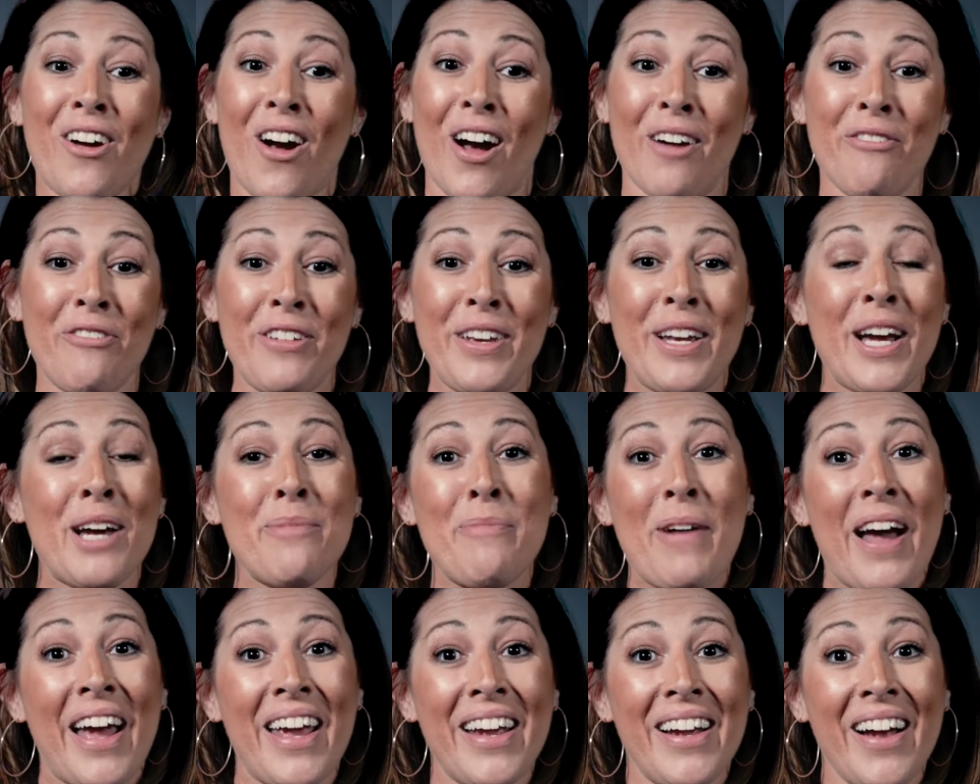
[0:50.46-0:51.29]
coffee
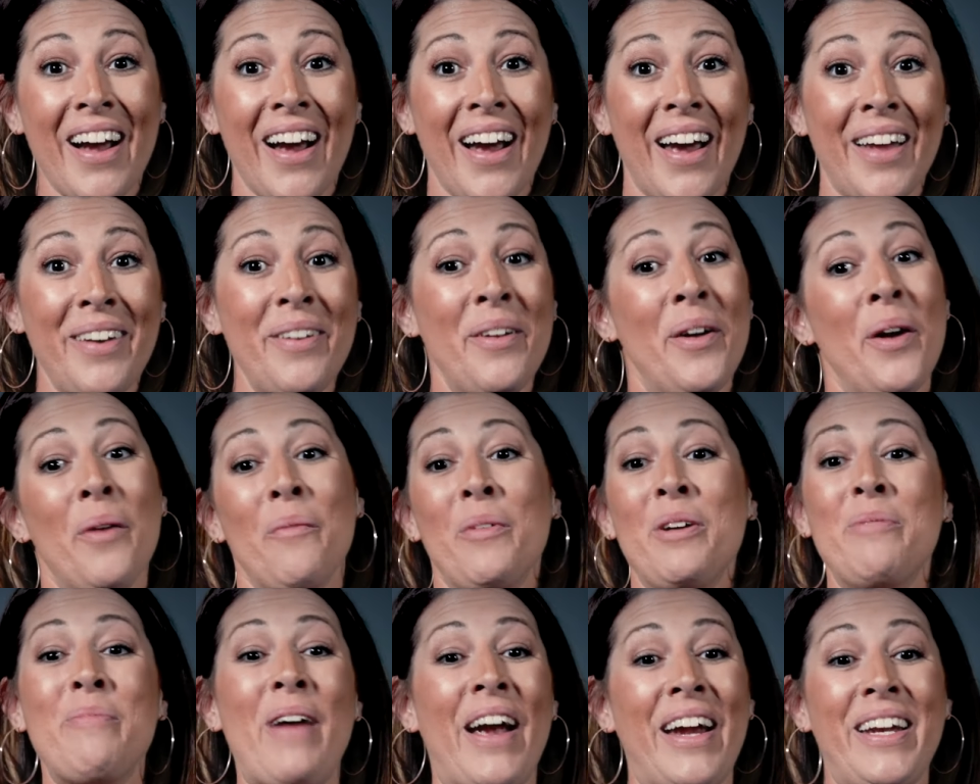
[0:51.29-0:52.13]
cup icon,
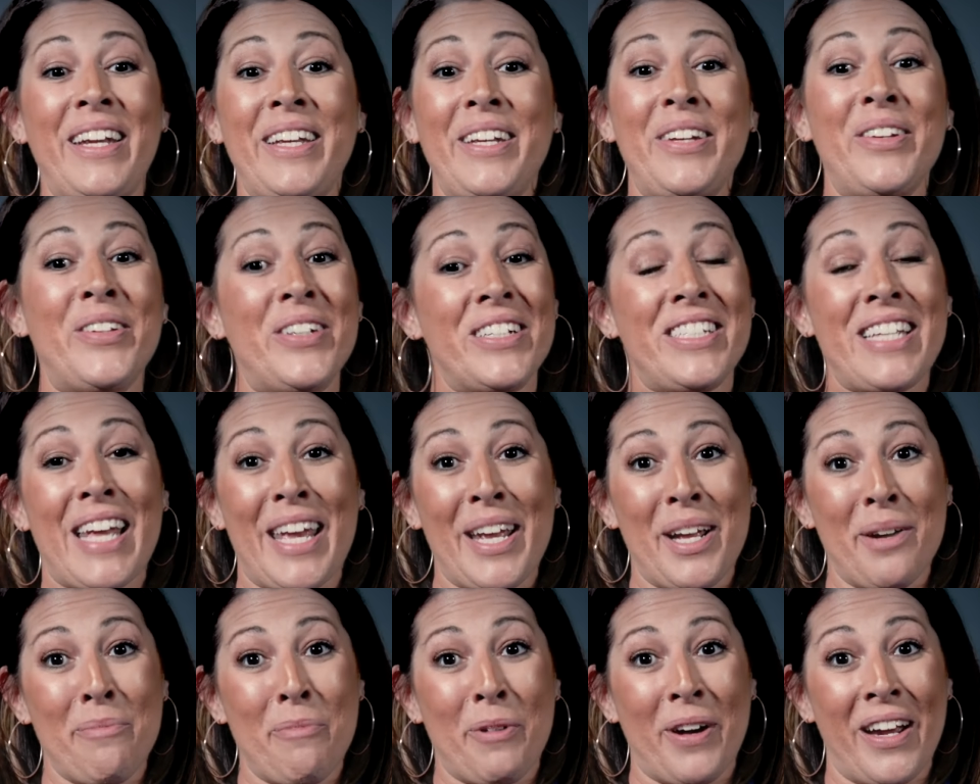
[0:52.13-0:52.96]
reminding you to
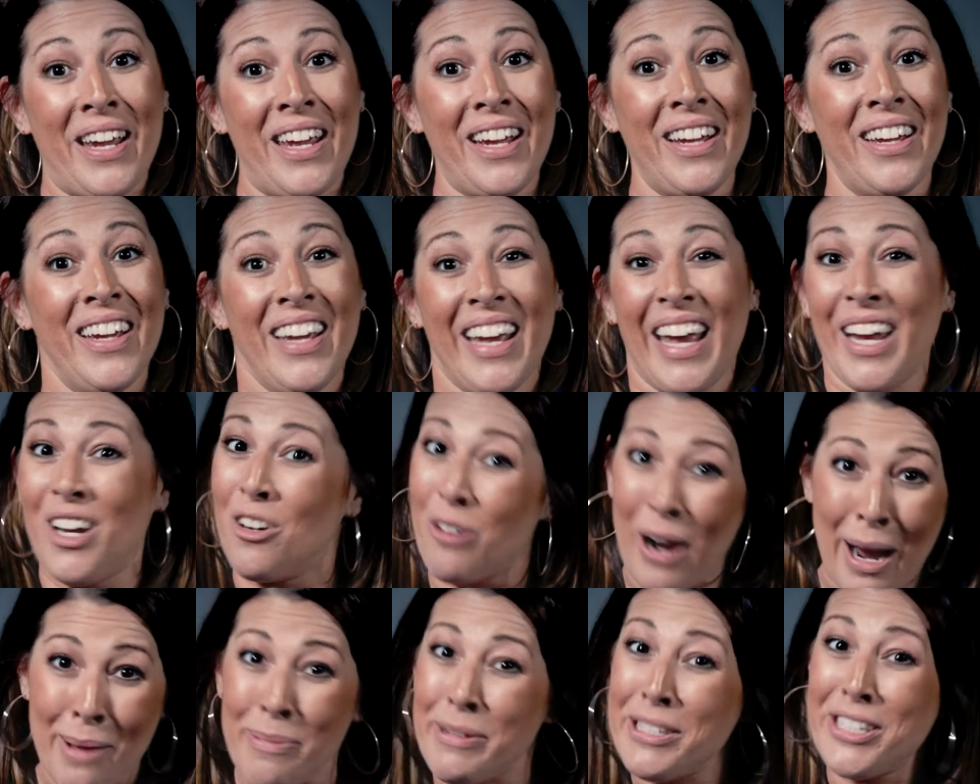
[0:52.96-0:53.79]
take a break and
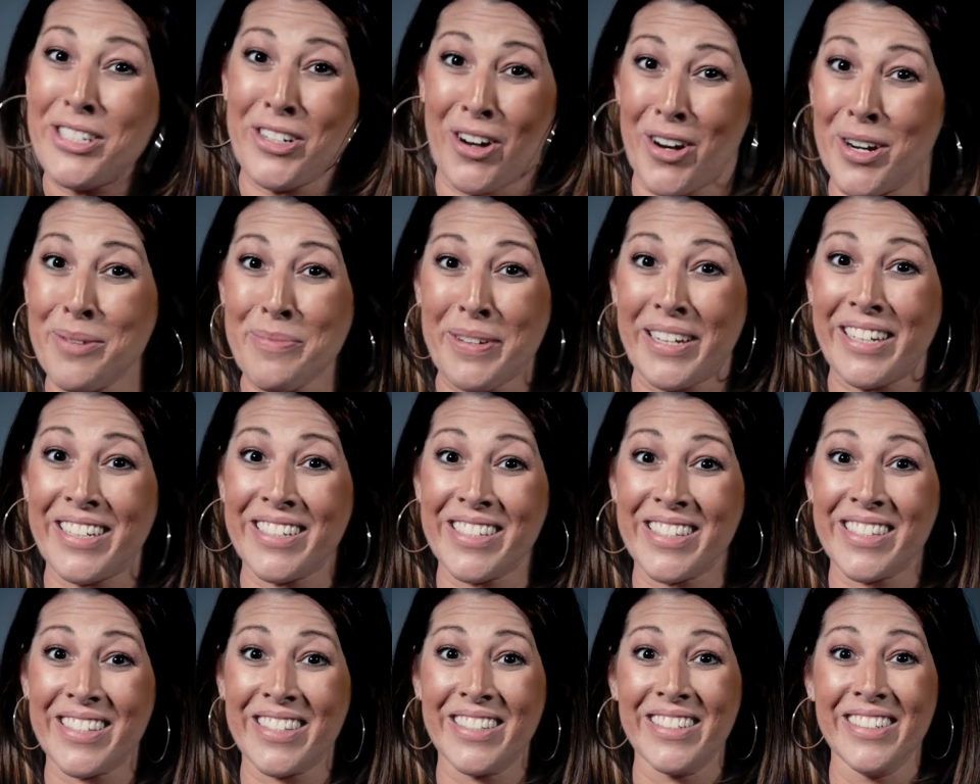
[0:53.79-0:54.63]
grab a
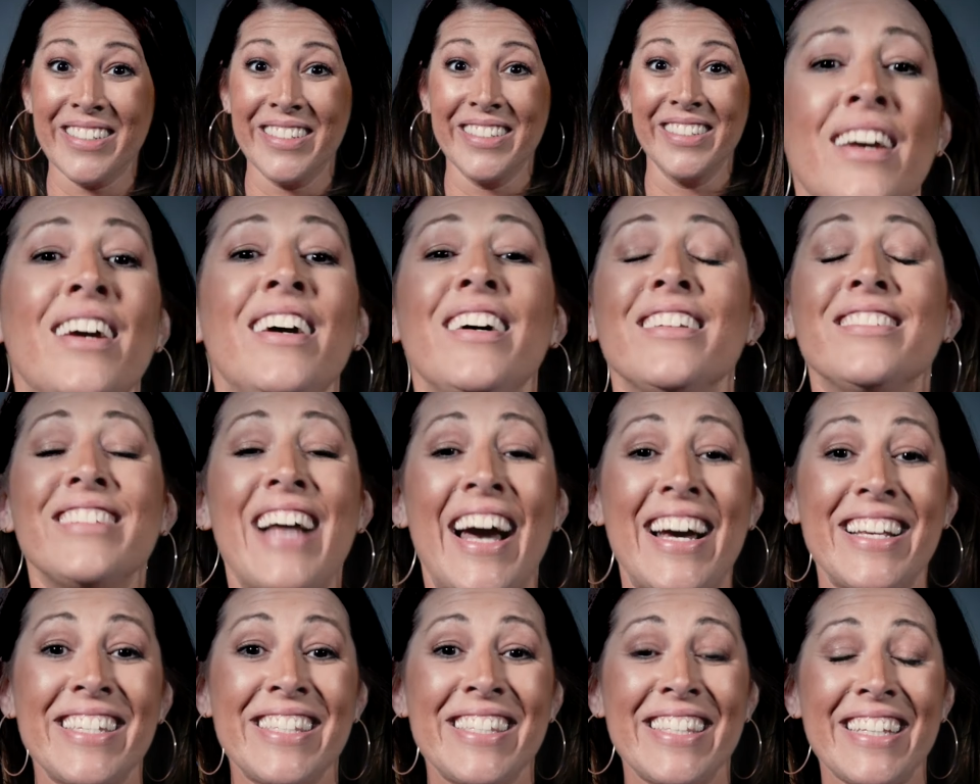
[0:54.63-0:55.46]
Starbucks.
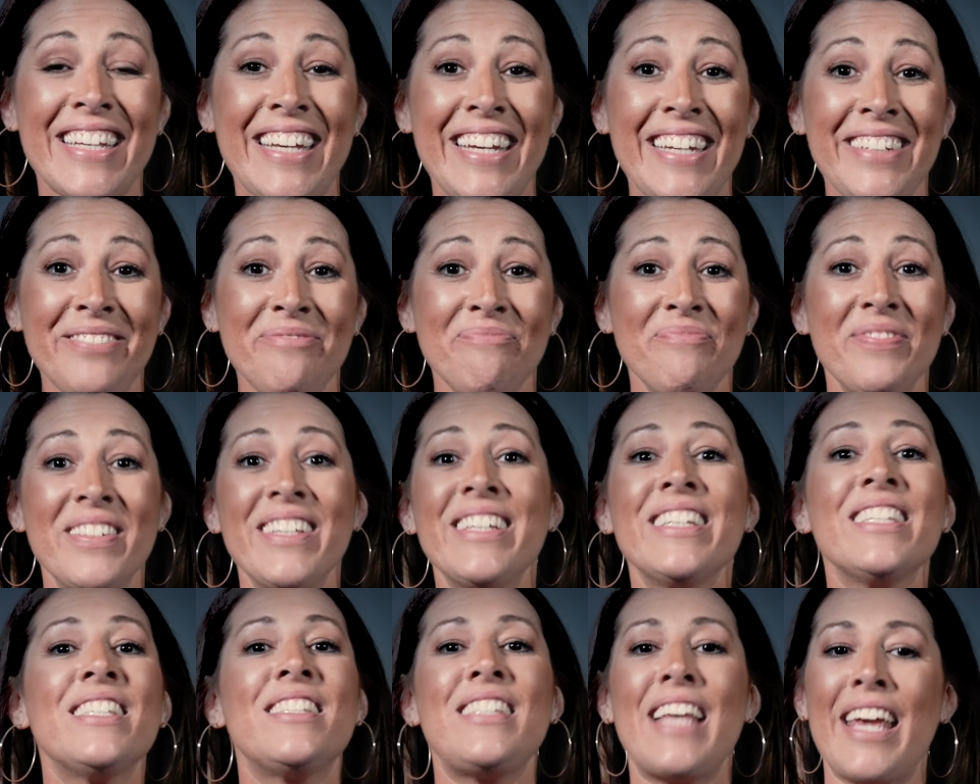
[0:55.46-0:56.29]
Lastly,
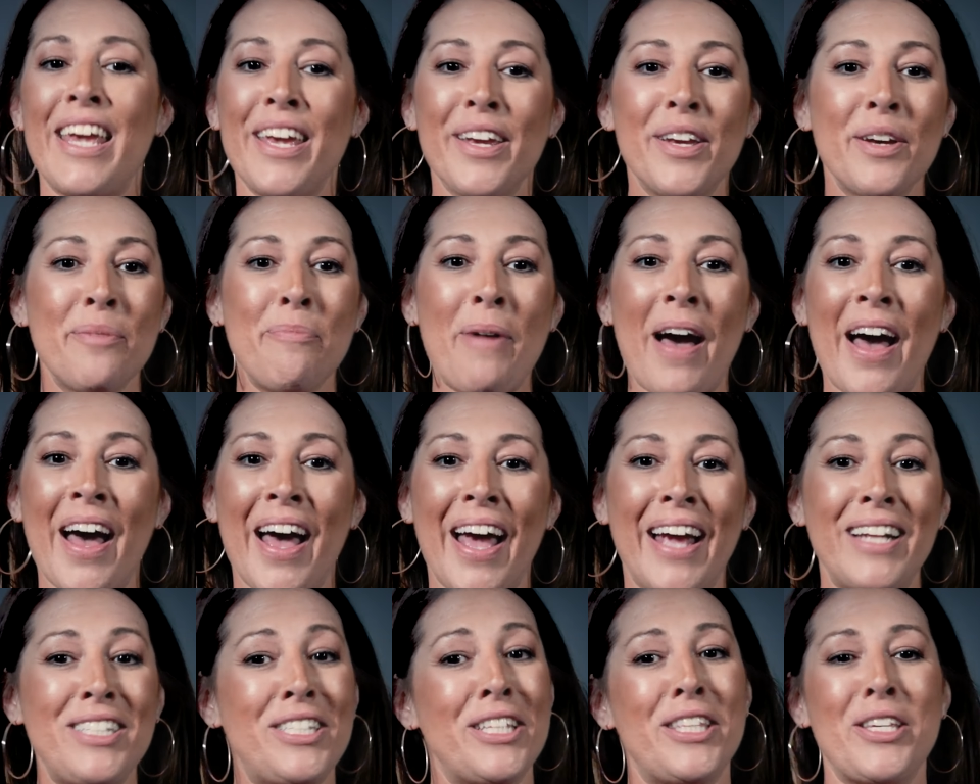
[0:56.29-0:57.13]
say
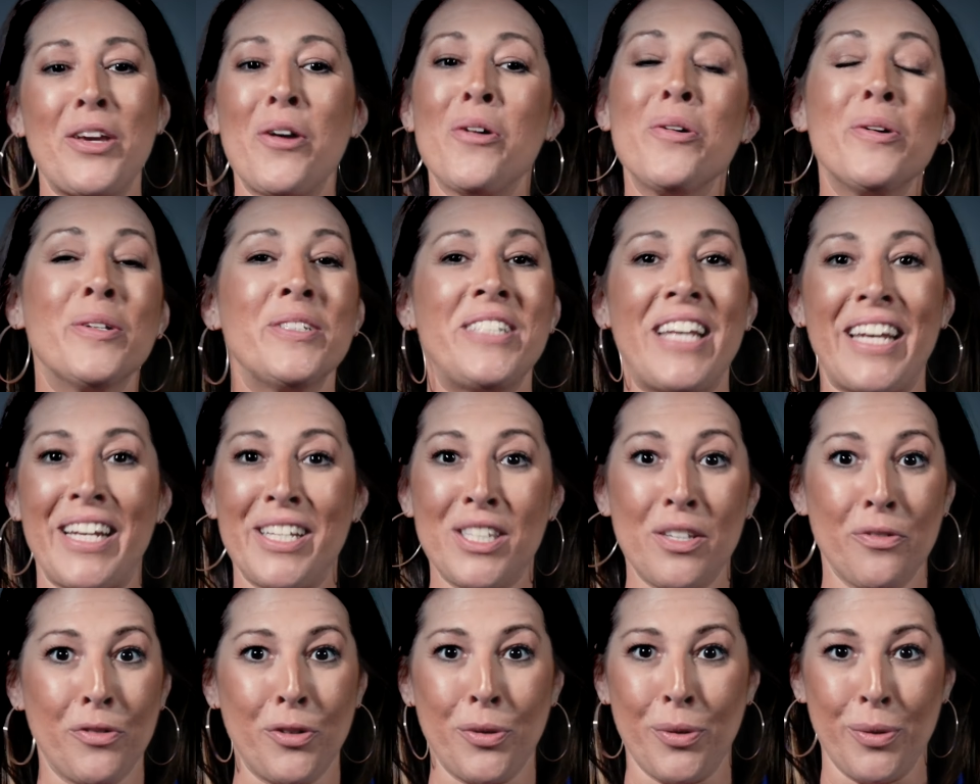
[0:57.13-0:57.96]
goodbye to the old
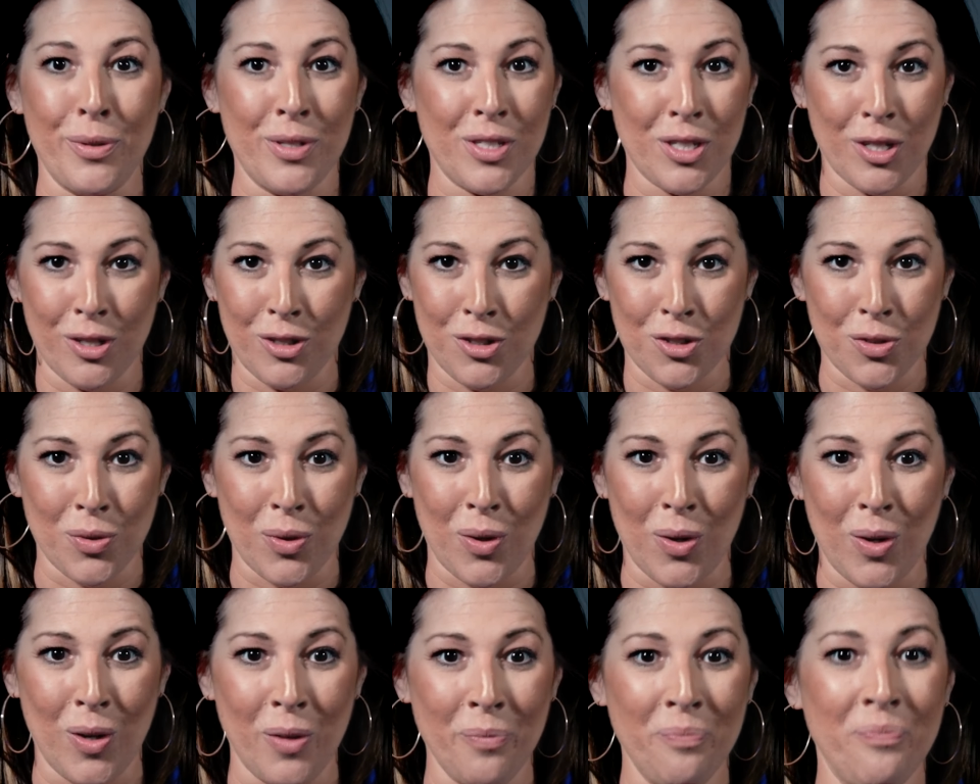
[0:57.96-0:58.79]
days of cruise
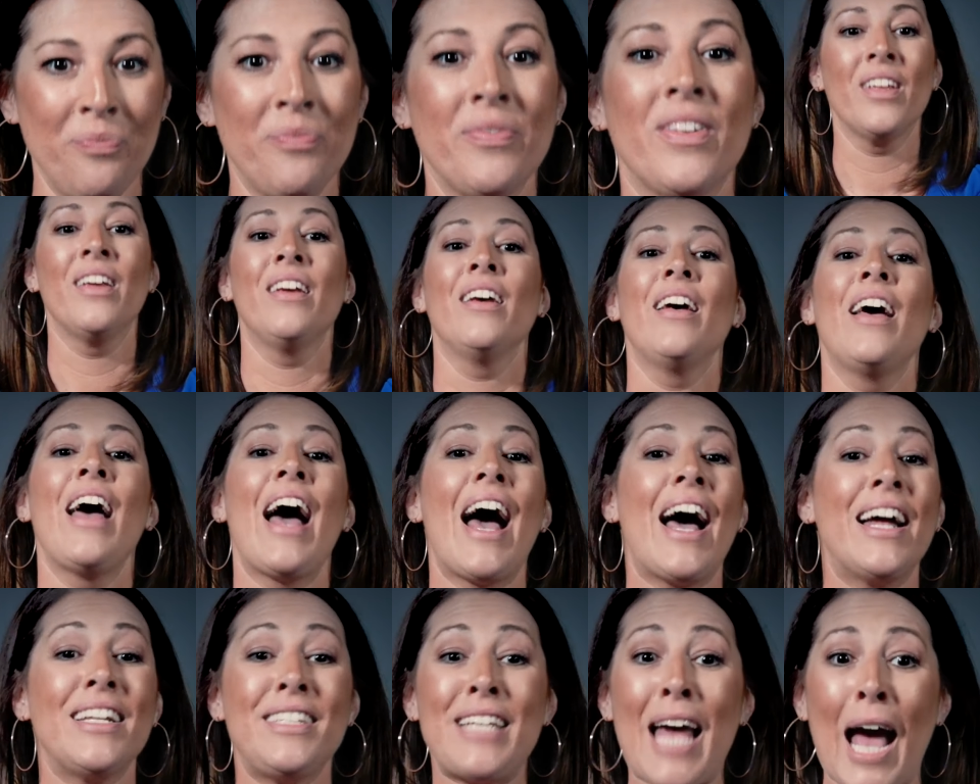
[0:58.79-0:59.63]
control.
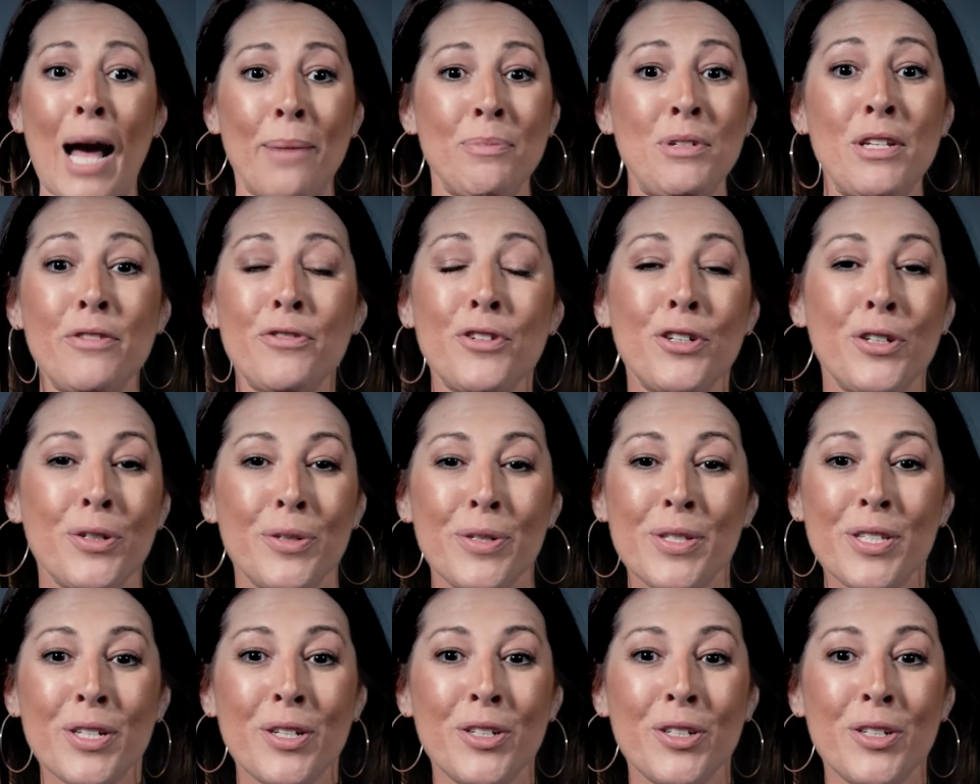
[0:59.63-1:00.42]
Adaptive cruise